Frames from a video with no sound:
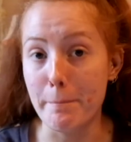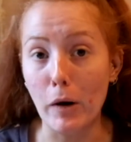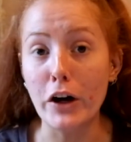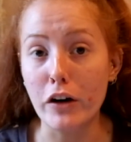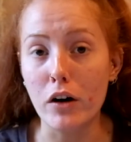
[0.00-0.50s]

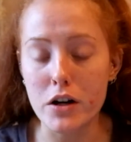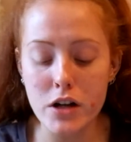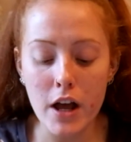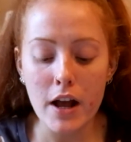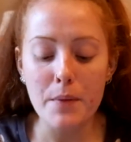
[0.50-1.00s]
my
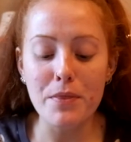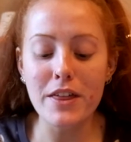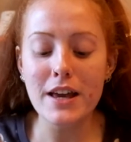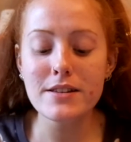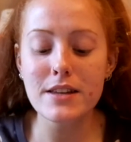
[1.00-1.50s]
god.
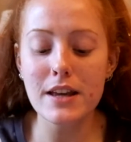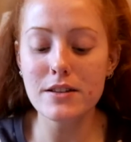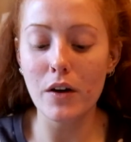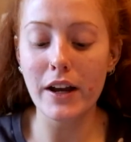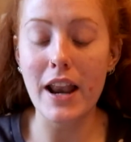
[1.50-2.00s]
This
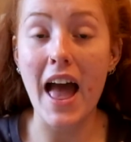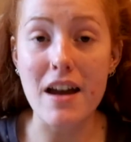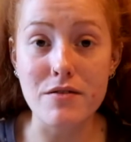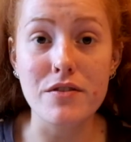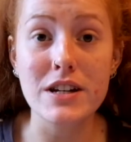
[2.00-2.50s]
is like an
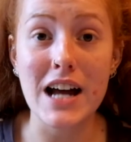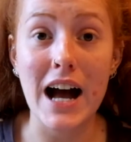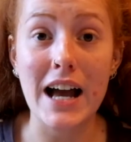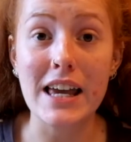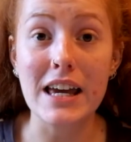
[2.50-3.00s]

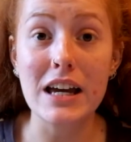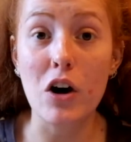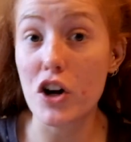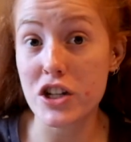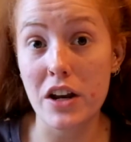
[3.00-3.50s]
everyday
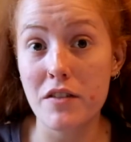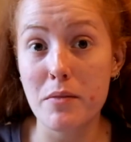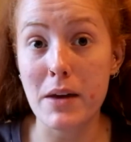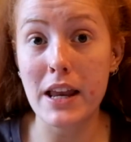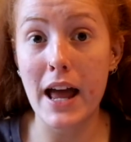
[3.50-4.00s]

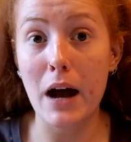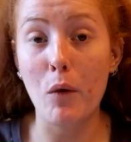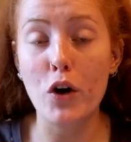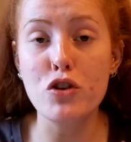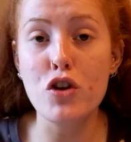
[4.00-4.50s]
eyeshadow for me
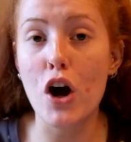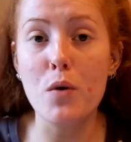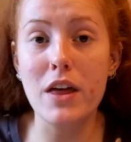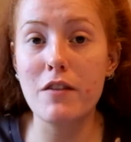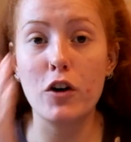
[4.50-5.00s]
now. I
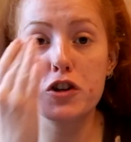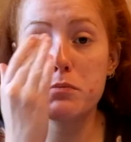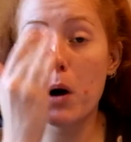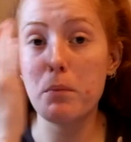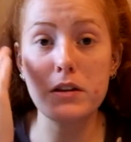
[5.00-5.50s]
know that if I
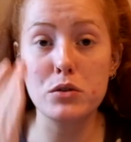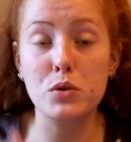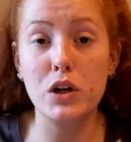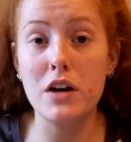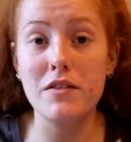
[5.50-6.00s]
just pop this
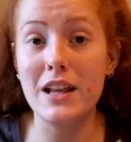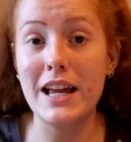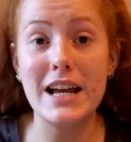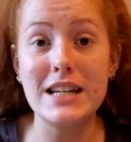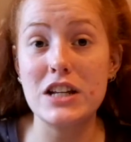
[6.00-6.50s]
all over
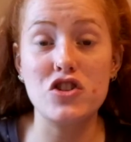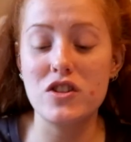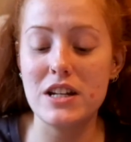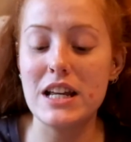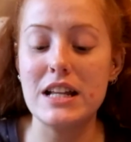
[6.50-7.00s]
the lid, it's
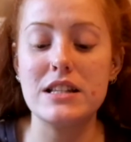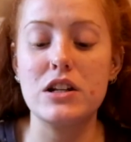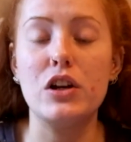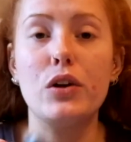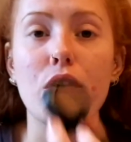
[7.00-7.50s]
just an instant